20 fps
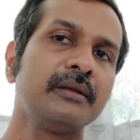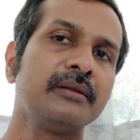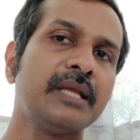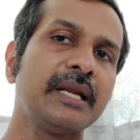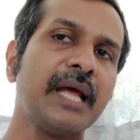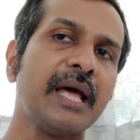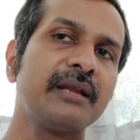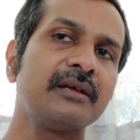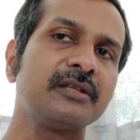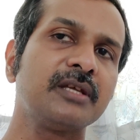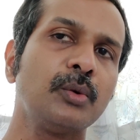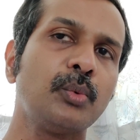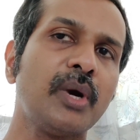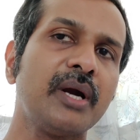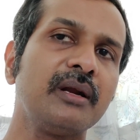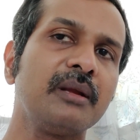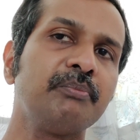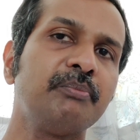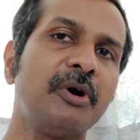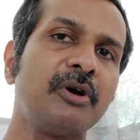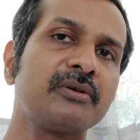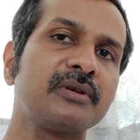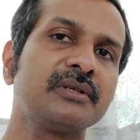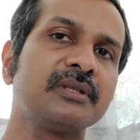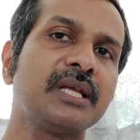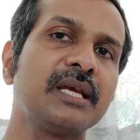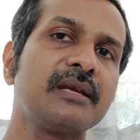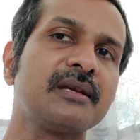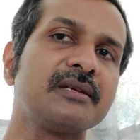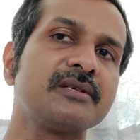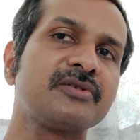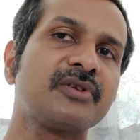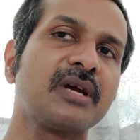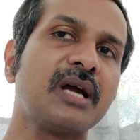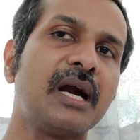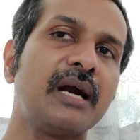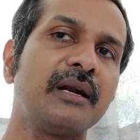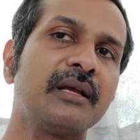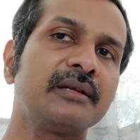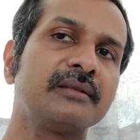Then another one important thing is
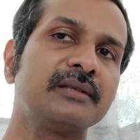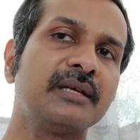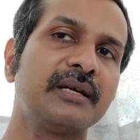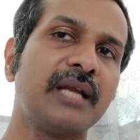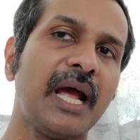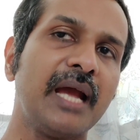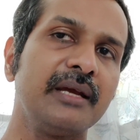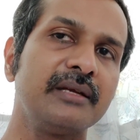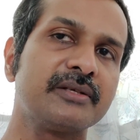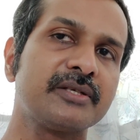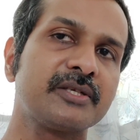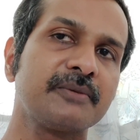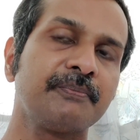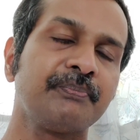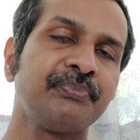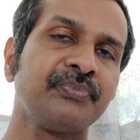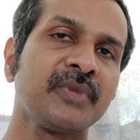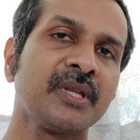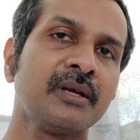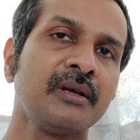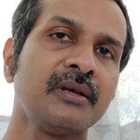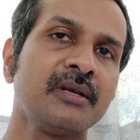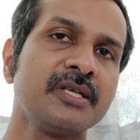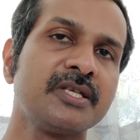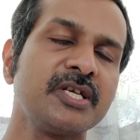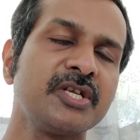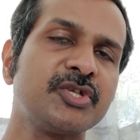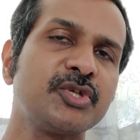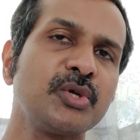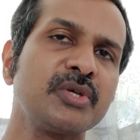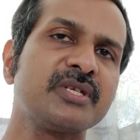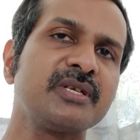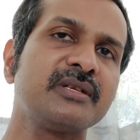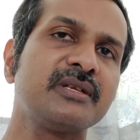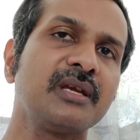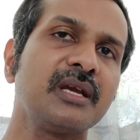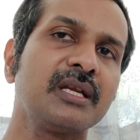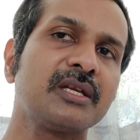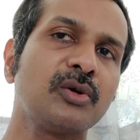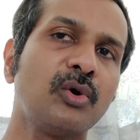regarding the diet. Since you're
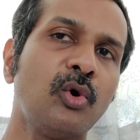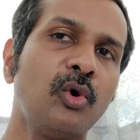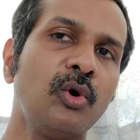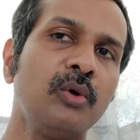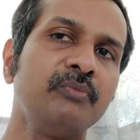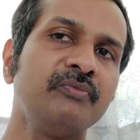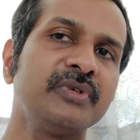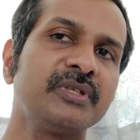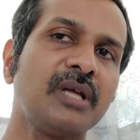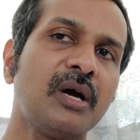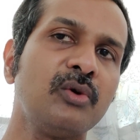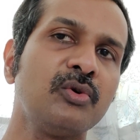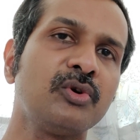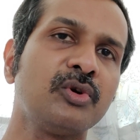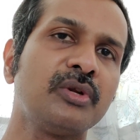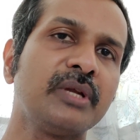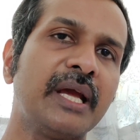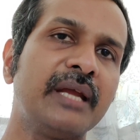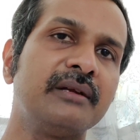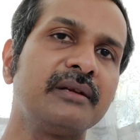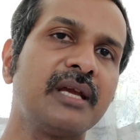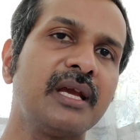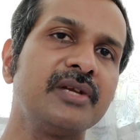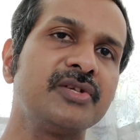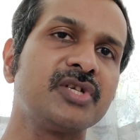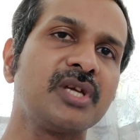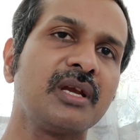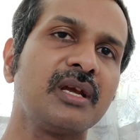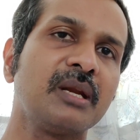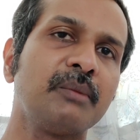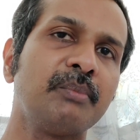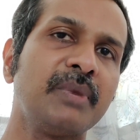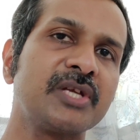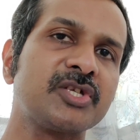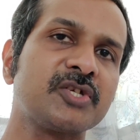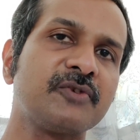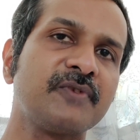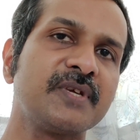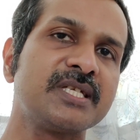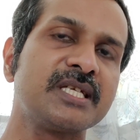sitting at home without engaging in
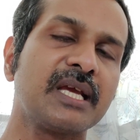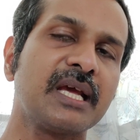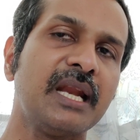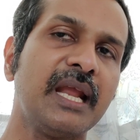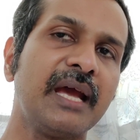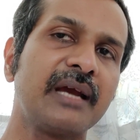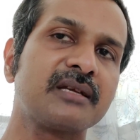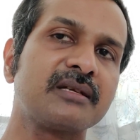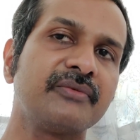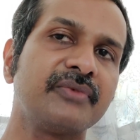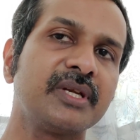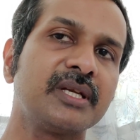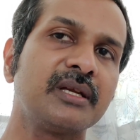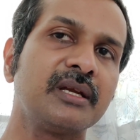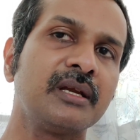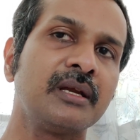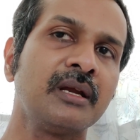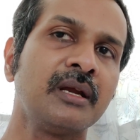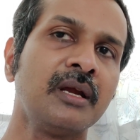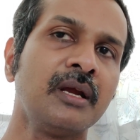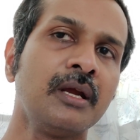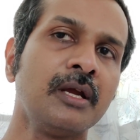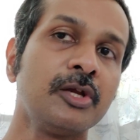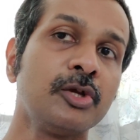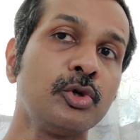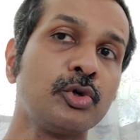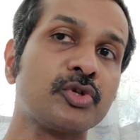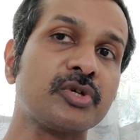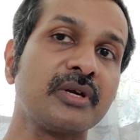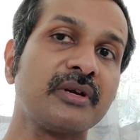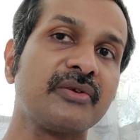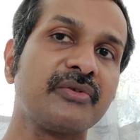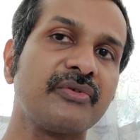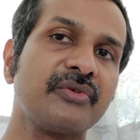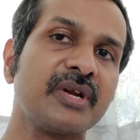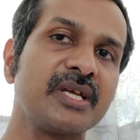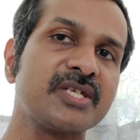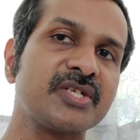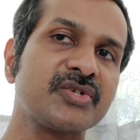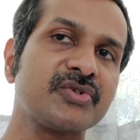much physical activity, you should
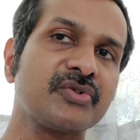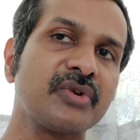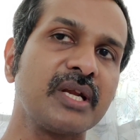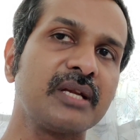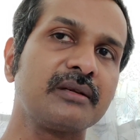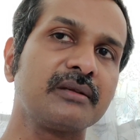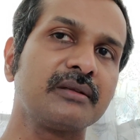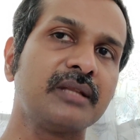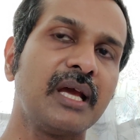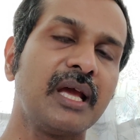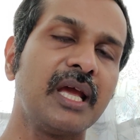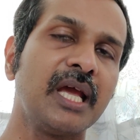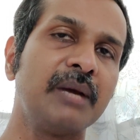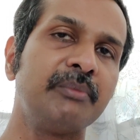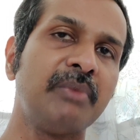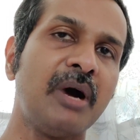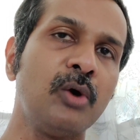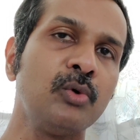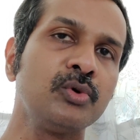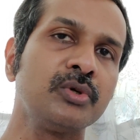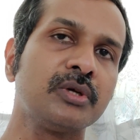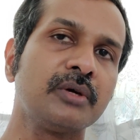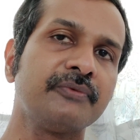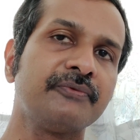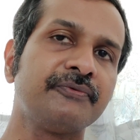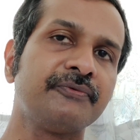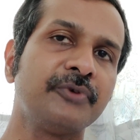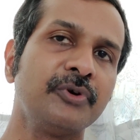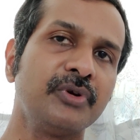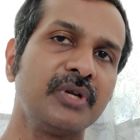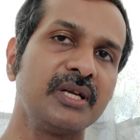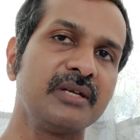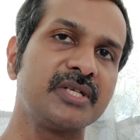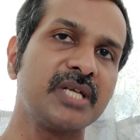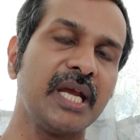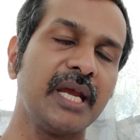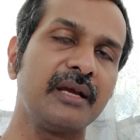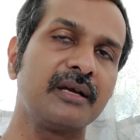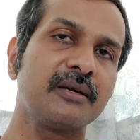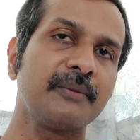restrict the amount of food
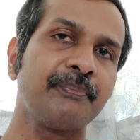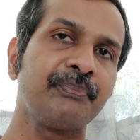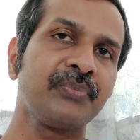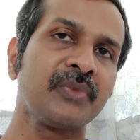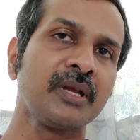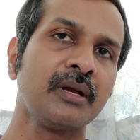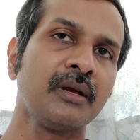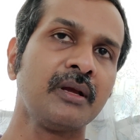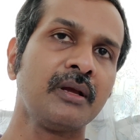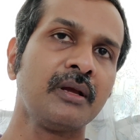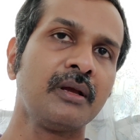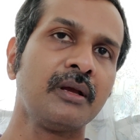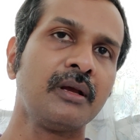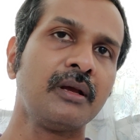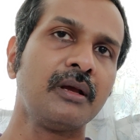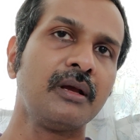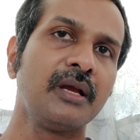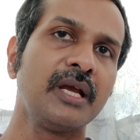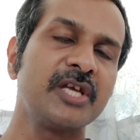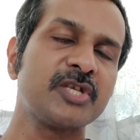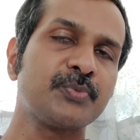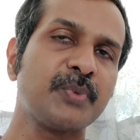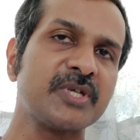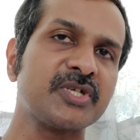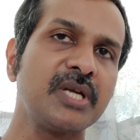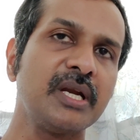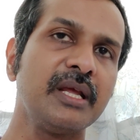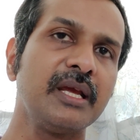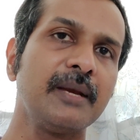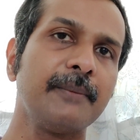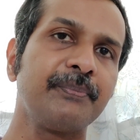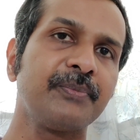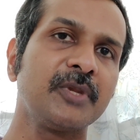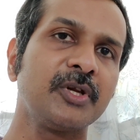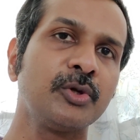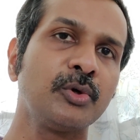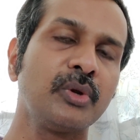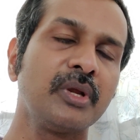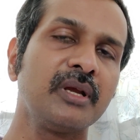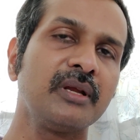intake, especially
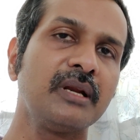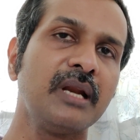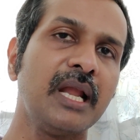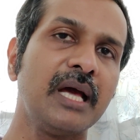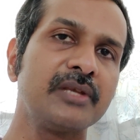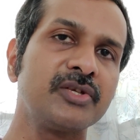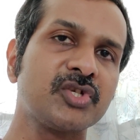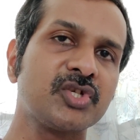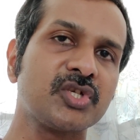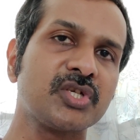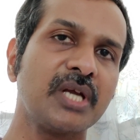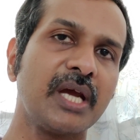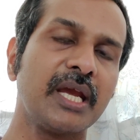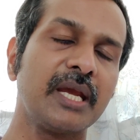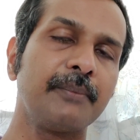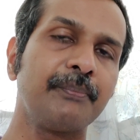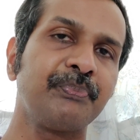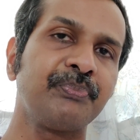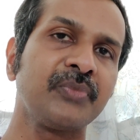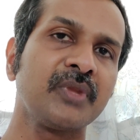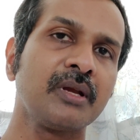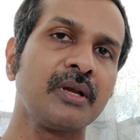during lunchtime.